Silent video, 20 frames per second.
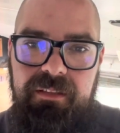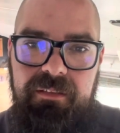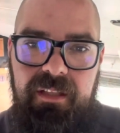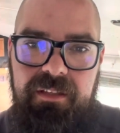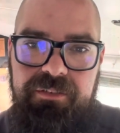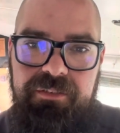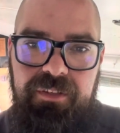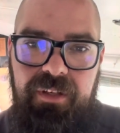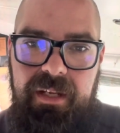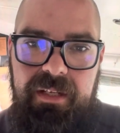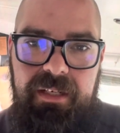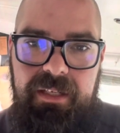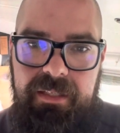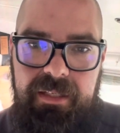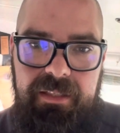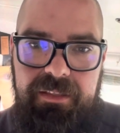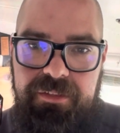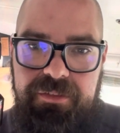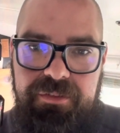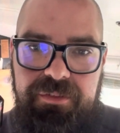unless you're in an
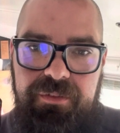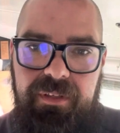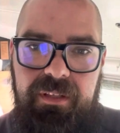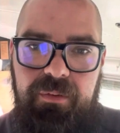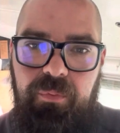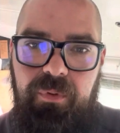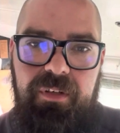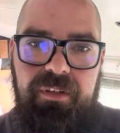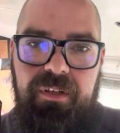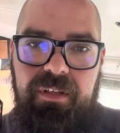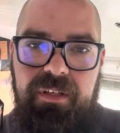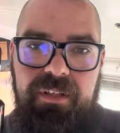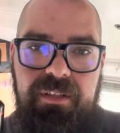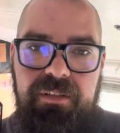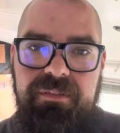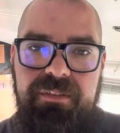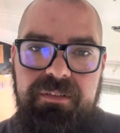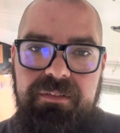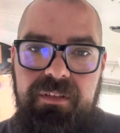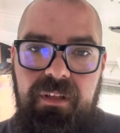industry where you're going to
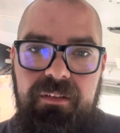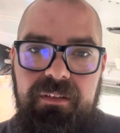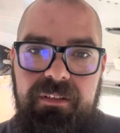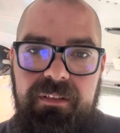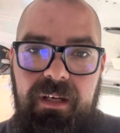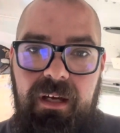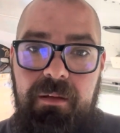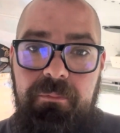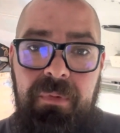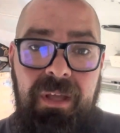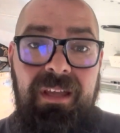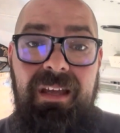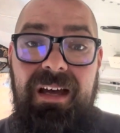use this all the time.